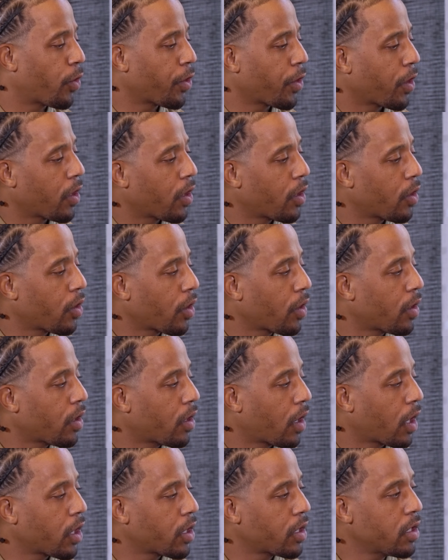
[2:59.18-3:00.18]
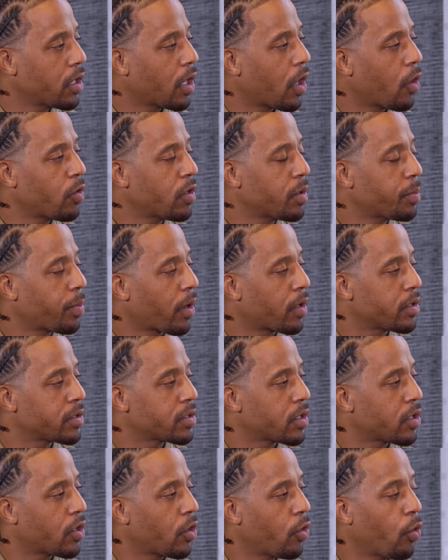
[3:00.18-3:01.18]
Or are you the only
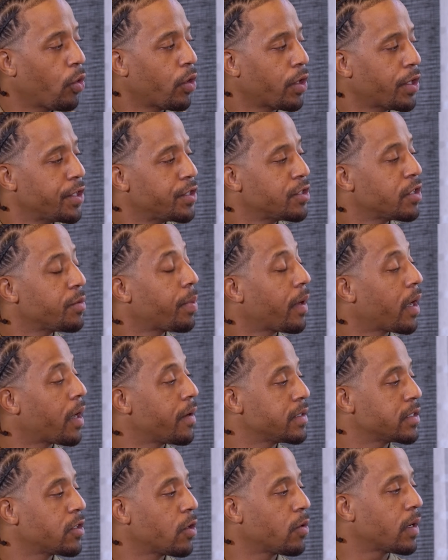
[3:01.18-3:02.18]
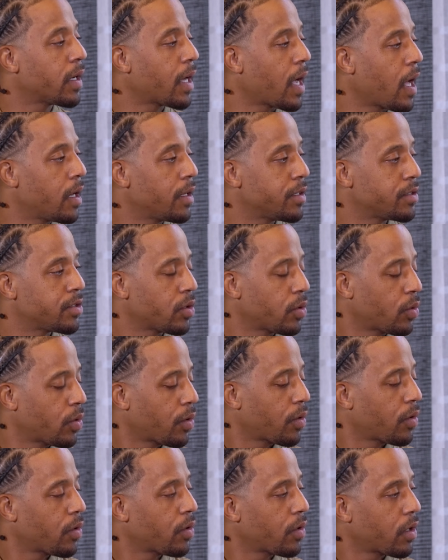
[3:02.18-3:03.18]
person, or did your parents go to college,
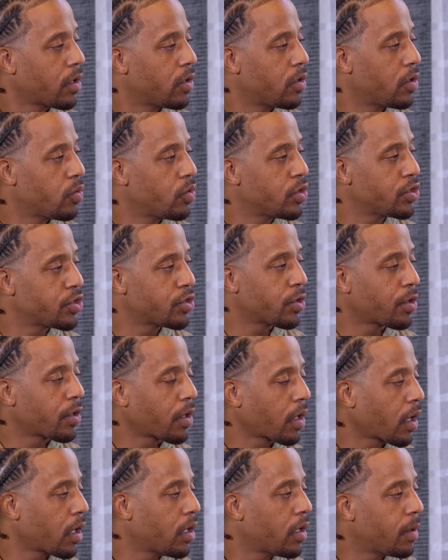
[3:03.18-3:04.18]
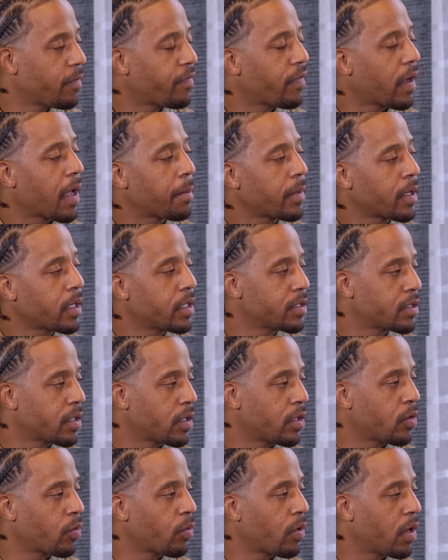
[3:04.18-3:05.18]
or what's your family
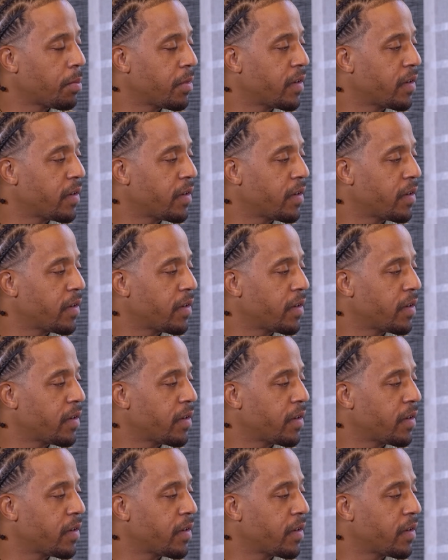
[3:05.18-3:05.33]
history in the